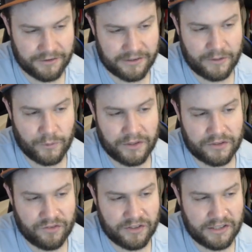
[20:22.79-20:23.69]
Their equity
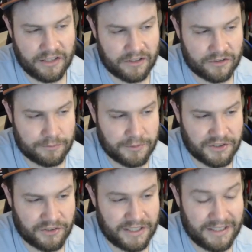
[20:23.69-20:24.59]
is $50, but
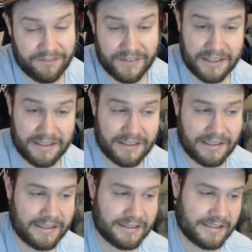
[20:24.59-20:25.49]
their EV
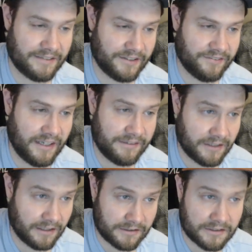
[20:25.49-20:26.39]
is
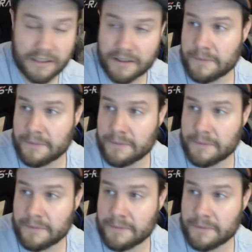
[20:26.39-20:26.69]
$75.